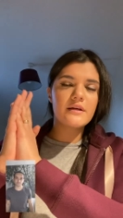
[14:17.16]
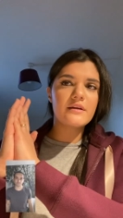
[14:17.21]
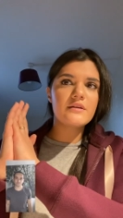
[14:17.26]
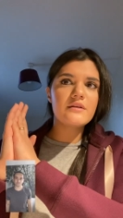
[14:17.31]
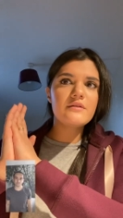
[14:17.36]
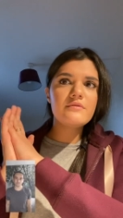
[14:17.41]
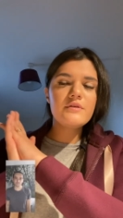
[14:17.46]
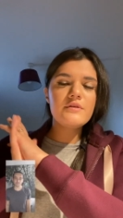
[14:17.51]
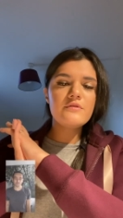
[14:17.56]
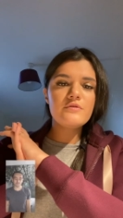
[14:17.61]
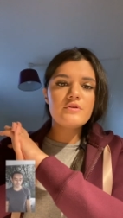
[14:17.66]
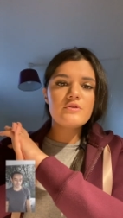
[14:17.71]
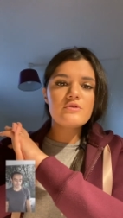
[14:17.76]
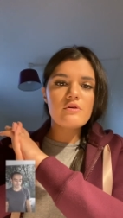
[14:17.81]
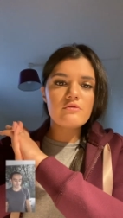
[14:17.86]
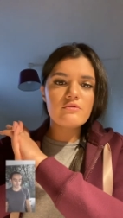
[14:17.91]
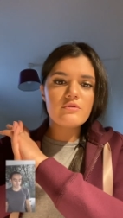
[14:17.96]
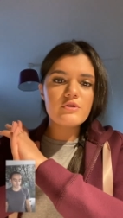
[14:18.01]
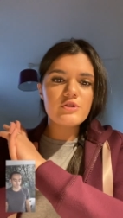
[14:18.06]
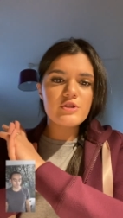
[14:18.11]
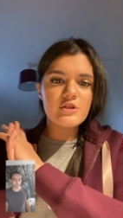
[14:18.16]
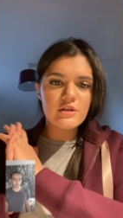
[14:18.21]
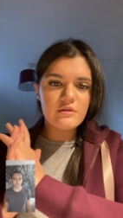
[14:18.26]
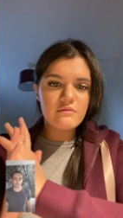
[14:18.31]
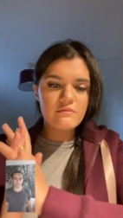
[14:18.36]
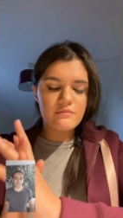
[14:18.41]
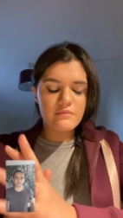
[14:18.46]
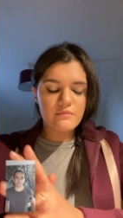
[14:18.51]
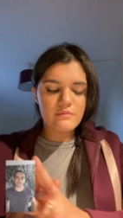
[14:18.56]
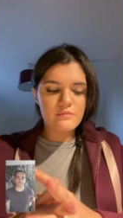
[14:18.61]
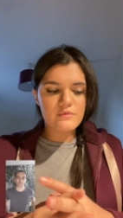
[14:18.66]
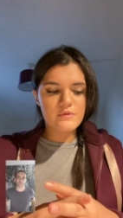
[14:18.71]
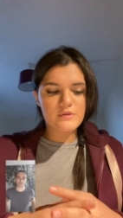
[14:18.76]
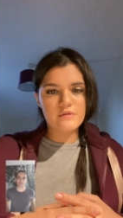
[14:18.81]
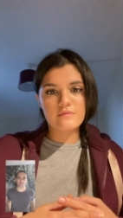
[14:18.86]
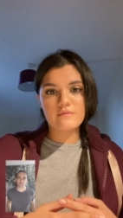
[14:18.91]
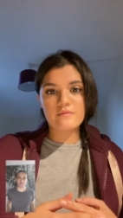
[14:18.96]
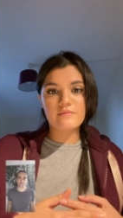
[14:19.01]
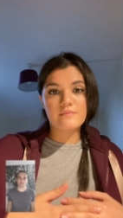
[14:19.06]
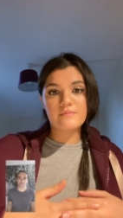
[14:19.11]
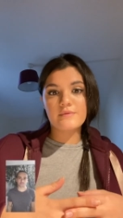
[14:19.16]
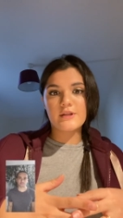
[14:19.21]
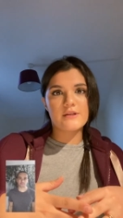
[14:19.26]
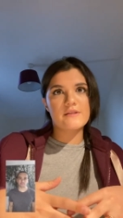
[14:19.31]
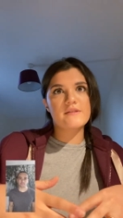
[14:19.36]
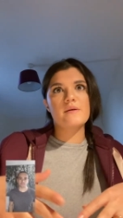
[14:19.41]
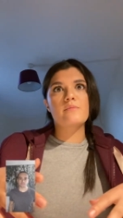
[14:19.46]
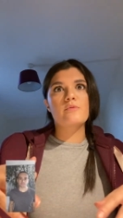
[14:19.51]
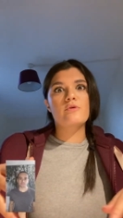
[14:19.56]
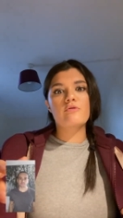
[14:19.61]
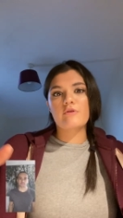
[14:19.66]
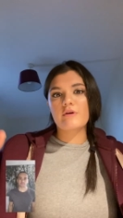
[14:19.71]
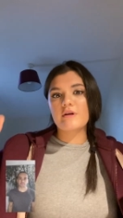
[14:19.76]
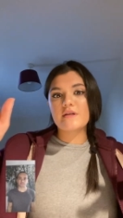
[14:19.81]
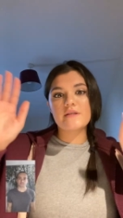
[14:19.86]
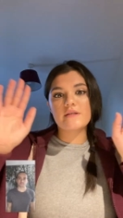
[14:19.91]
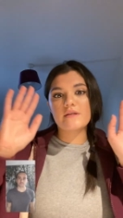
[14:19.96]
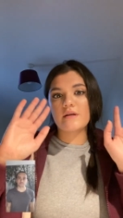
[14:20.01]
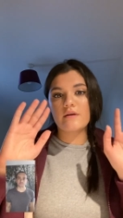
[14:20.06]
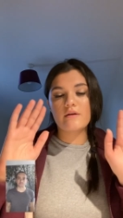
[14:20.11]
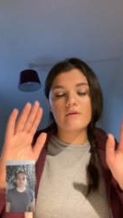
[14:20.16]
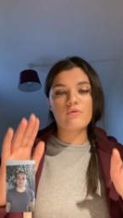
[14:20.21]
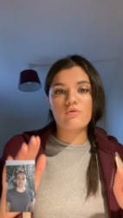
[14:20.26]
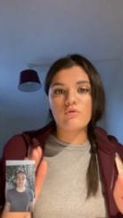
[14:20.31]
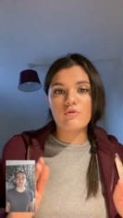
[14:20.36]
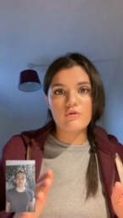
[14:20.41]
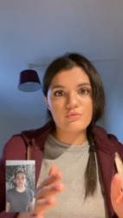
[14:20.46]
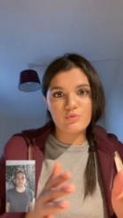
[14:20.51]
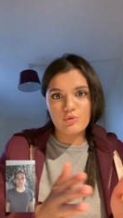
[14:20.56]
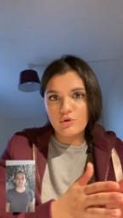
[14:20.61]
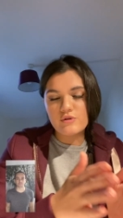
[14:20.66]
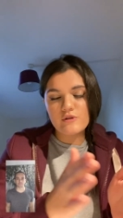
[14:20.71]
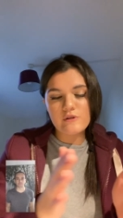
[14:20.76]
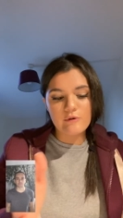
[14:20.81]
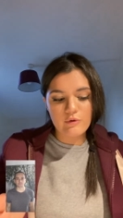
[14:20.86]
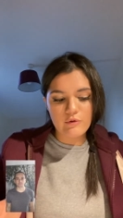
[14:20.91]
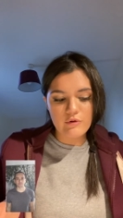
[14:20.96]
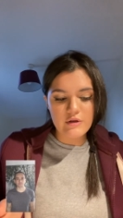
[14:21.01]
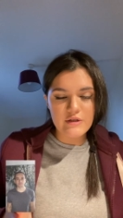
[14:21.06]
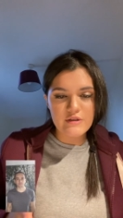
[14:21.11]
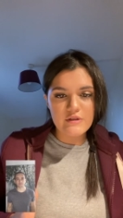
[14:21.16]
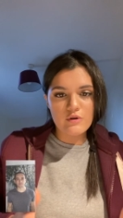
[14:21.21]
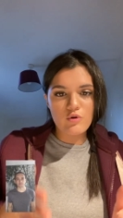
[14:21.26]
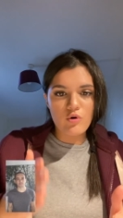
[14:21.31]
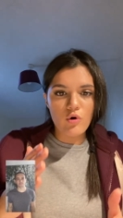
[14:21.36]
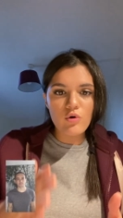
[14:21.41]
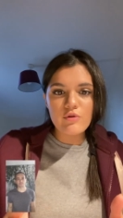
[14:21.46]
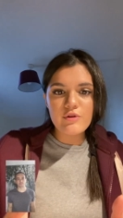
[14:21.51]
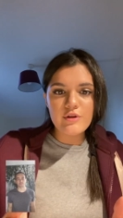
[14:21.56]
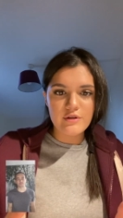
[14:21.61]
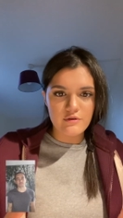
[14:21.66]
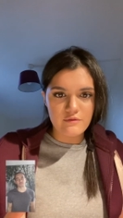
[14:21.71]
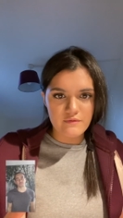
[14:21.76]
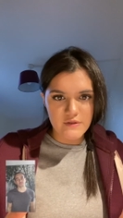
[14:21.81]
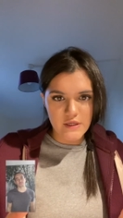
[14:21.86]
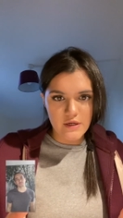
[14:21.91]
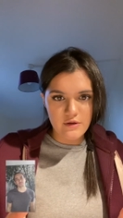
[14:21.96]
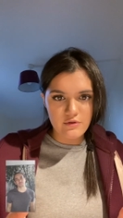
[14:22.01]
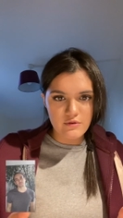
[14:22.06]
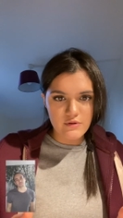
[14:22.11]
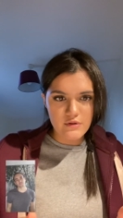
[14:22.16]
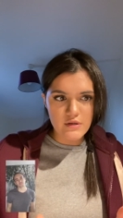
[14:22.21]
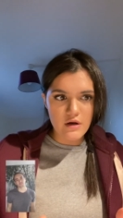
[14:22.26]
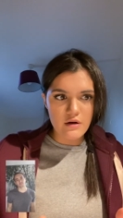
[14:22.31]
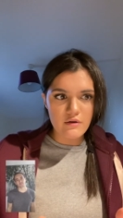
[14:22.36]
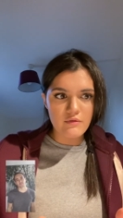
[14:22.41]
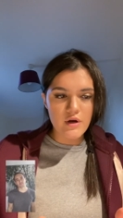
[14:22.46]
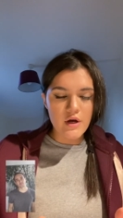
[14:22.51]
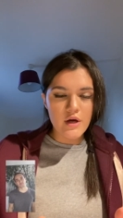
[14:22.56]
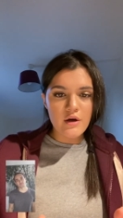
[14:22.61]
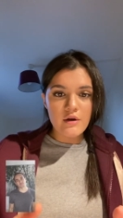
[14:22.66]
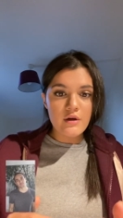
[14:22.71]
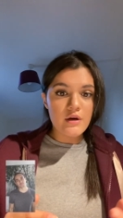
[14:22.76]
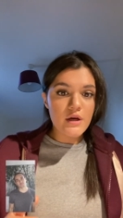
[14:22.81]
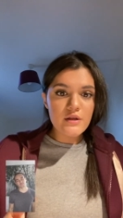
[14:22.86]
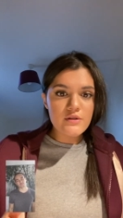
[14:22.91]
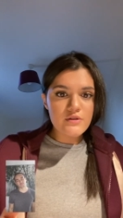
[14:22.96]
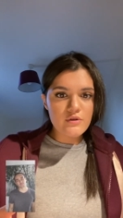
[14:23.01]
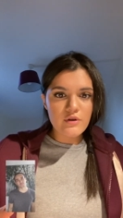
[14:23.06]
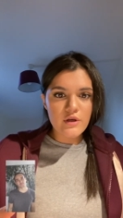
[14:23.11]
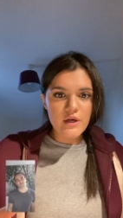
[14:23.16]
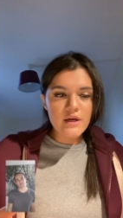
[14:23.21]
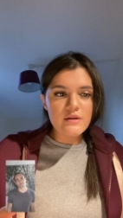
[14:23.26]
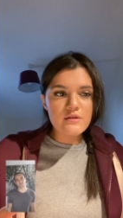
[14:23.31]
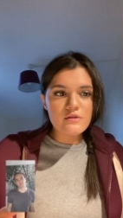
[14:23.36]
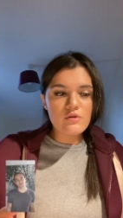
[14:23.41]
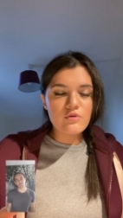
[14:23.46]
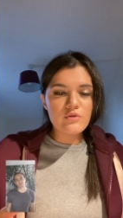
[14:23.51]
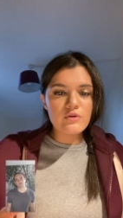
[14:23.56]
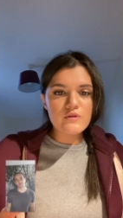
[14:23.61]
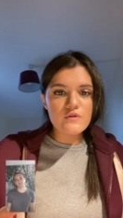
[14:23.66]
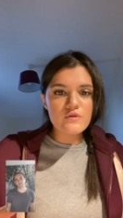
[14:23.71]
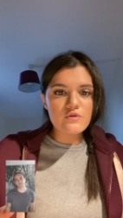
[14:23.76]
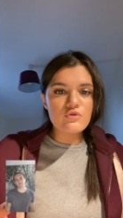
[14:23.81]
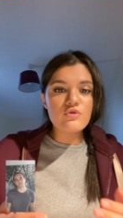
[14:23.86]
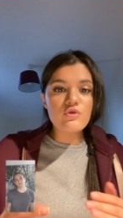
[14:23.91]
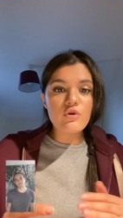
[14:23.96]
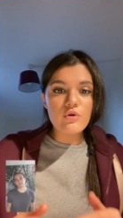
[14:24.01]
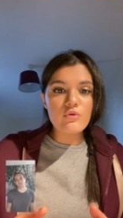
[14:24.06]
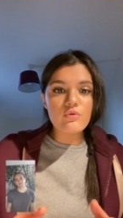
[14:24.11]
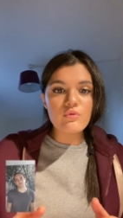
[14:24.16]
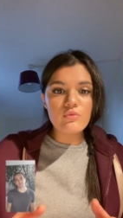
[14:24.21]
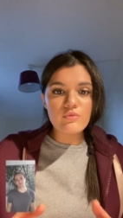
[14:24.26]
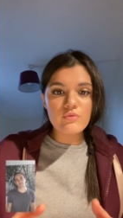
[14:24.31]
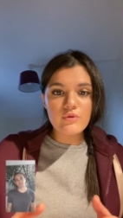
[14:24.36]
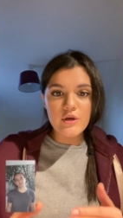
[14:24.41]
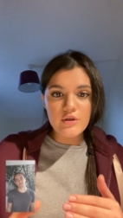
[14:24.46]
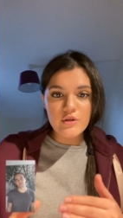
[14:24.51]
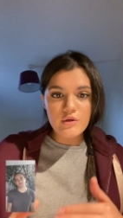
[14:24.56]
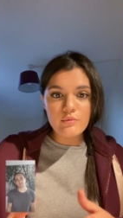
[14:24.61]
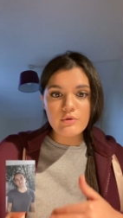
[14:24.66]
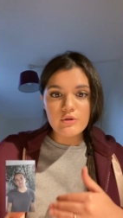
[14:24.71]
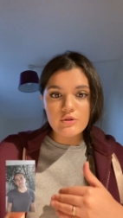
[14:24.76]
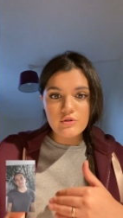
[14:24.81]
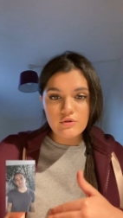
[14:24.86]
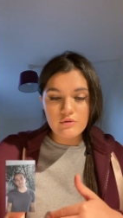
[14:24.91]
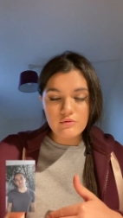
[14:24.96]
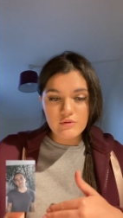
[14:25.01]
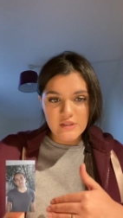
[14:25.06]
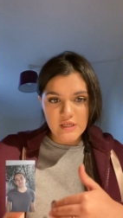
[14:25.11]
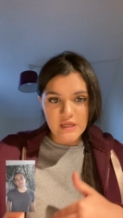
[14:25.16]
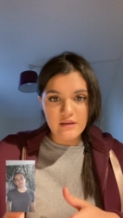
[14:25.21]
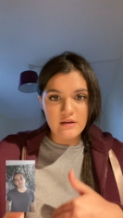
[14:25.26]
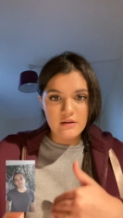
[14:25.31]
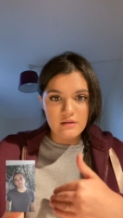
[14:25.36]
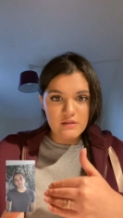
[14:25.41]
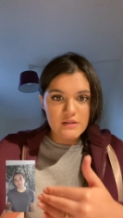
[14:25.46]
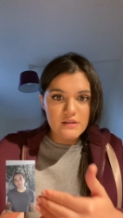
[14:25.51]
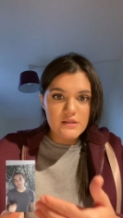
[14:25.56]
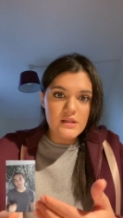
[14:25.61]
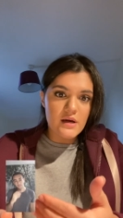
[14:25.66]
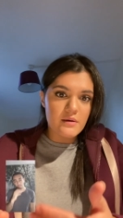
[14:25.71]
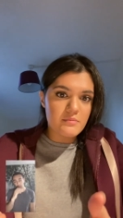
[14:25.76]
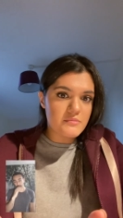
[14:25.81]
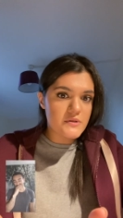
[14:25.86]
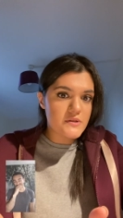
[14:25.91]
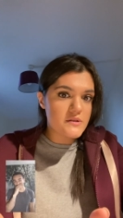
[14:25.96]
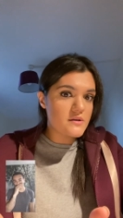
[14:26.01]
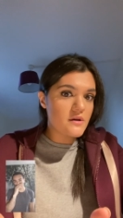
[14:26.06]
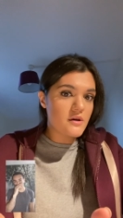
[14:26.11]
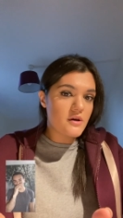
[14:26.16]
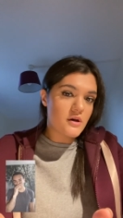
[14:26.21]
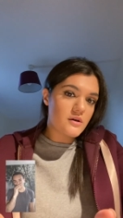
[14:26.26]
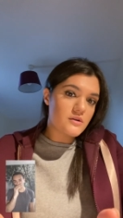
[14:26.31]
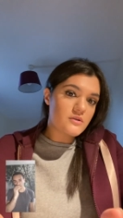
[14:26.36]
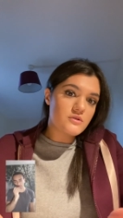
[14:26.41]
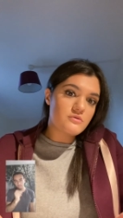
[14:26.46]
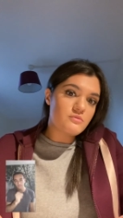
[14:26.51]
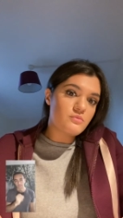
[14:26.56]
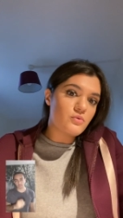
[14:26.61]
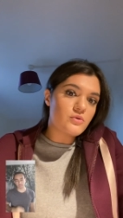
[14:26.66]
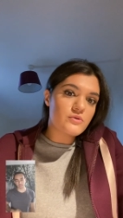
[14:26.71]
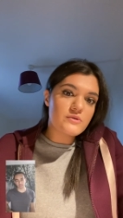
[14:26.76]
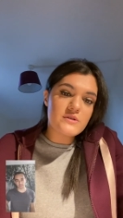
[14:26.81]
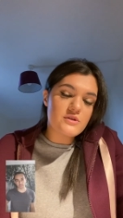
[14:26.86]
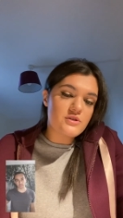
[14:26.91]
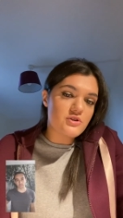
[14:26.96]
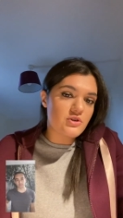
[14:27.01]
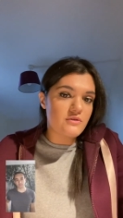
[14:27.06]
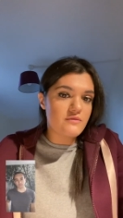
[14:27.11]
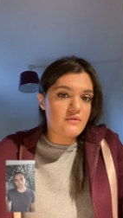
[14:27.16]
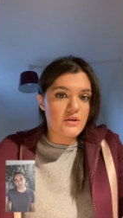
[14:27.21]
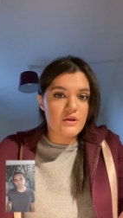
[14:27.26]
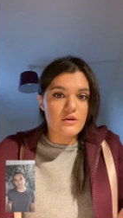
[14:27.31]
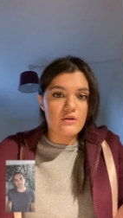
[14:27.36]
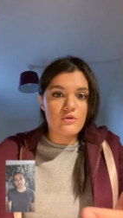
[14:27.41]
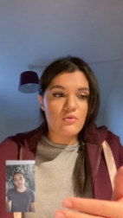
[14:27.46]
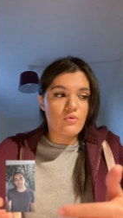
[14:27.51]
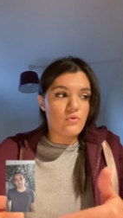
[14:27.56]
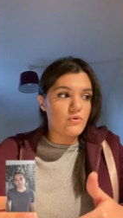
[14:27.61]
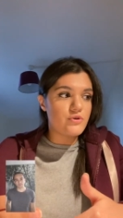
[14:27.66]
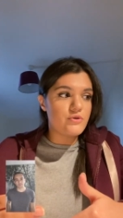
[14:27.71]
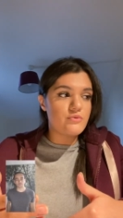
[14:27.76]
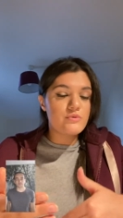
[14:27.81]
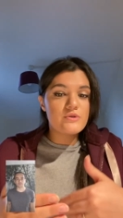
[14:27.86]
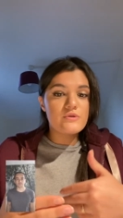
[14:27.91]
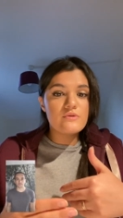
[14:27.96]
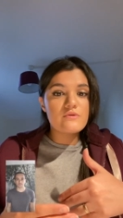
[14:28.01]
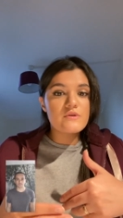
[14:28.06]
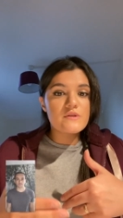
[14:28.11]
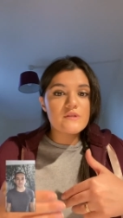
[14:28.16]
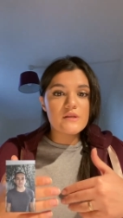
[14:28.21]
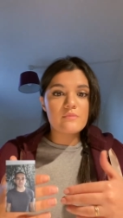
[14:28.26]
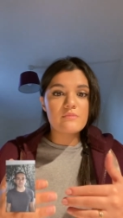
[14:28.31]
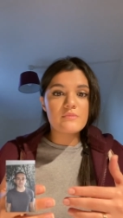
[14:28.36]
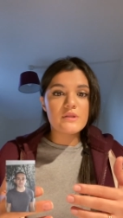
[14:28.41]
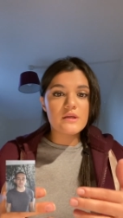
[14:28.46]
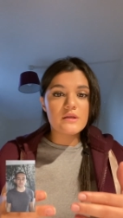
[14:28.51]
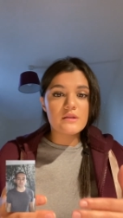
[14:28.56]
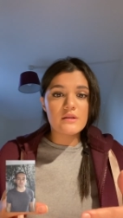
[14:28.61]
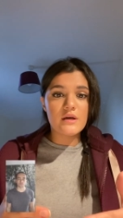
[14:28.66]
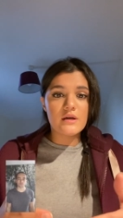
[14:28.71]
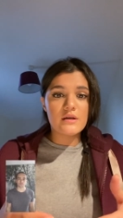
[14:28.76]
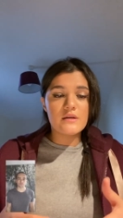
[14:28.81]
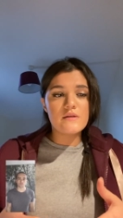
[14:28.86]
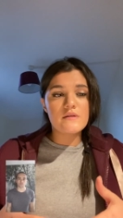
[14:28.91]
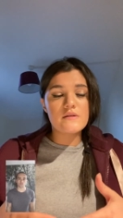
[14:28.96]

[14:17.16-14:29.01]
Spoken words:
And even if you don't achieve like some crazy or not so crazy goal that you've set yourself, it's okay, as long as you know that you were taking steps towards achieving it, or you were doing something that